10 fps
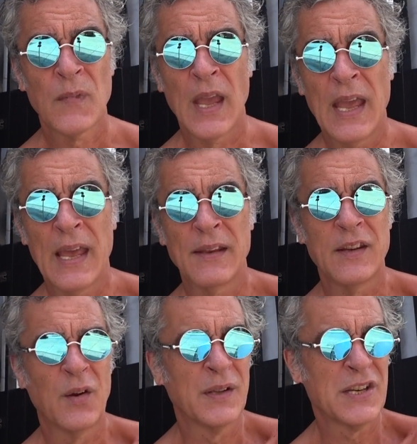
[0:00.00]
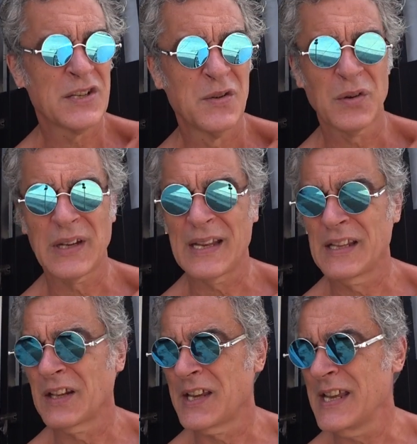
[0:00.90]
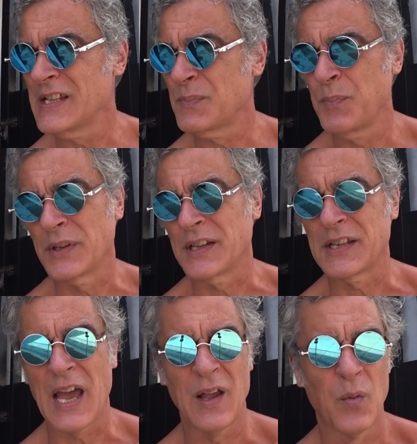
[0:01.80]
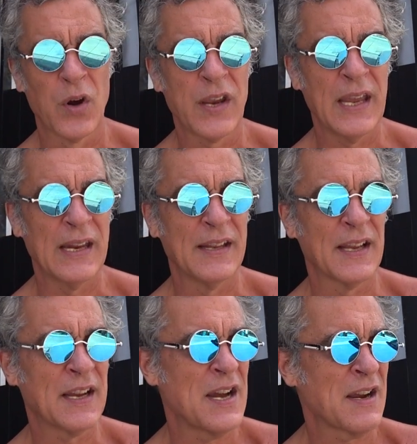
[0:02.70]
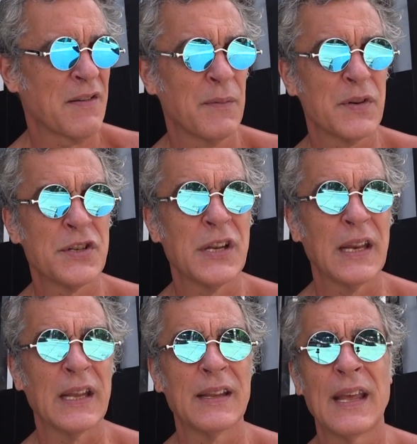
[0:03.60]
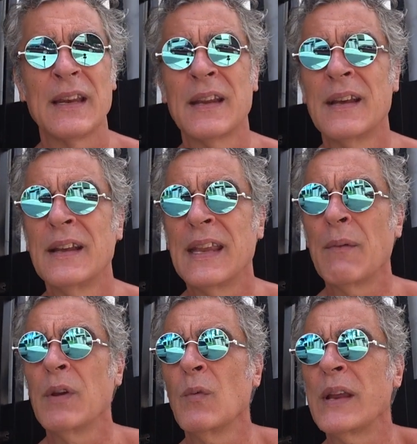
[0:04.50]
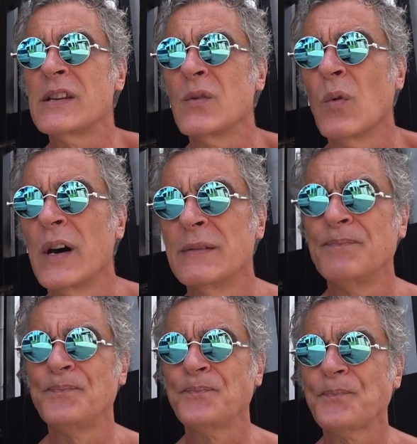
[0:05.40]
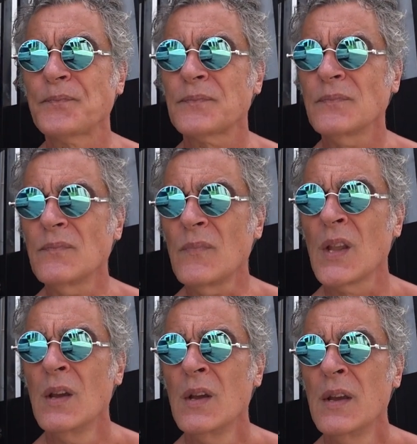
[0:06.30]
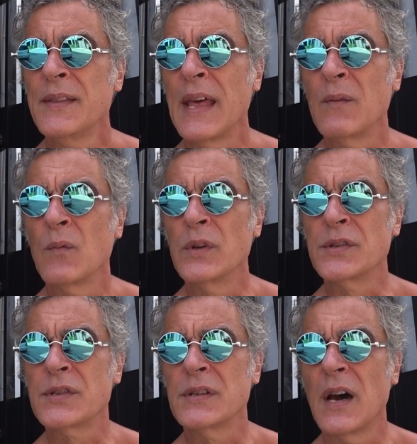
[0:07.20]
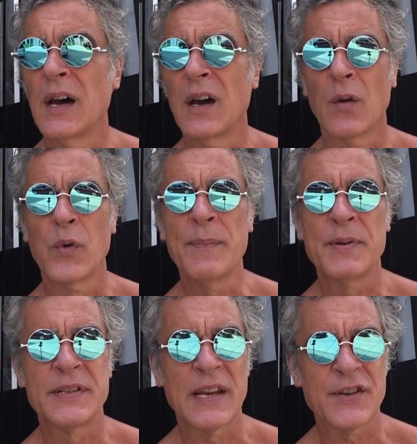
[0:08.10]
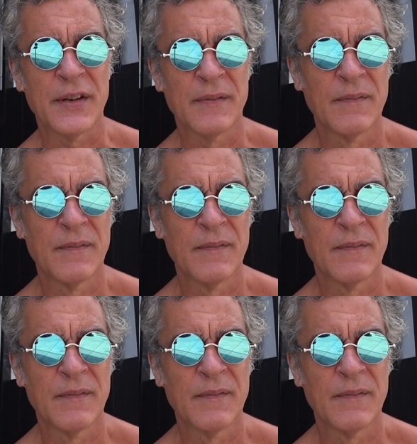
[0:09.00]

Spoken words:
And you know, it just looked like little kids put the tile work in, and the concrete was shitty. And then we went to one that was a repossession,